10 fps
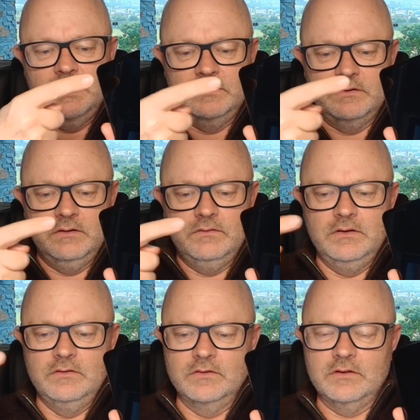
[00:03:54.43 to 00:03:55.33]
So if you're
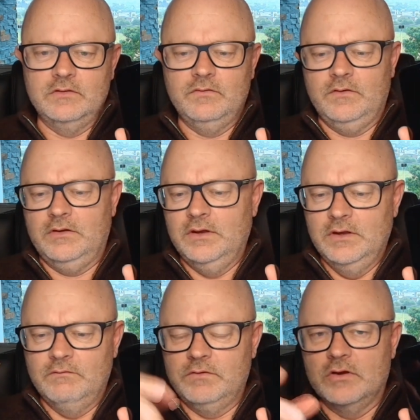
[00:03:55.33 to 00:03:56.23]
using this for
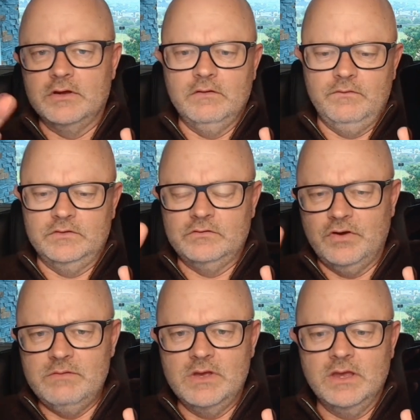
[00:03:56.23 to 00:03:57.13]
vlogging, for
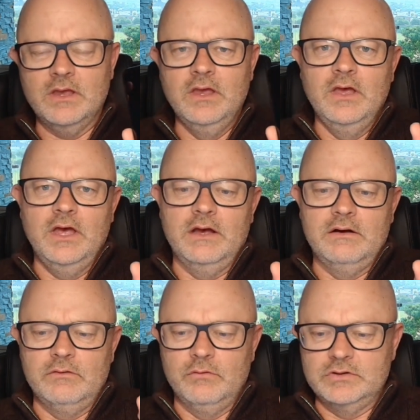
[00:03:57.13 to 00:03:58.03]
streaming,
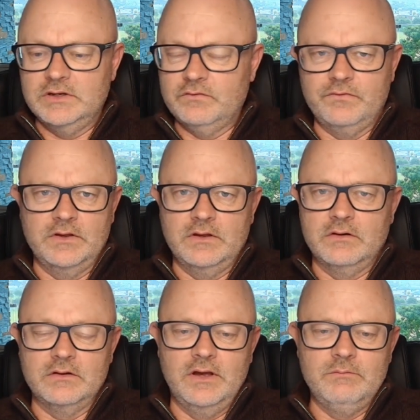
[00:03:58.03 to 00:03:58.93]
or just for
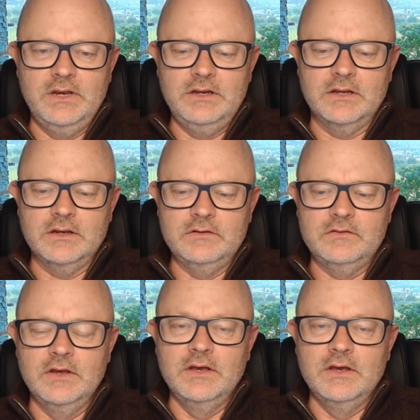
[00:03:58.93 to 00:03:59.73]
online meetings,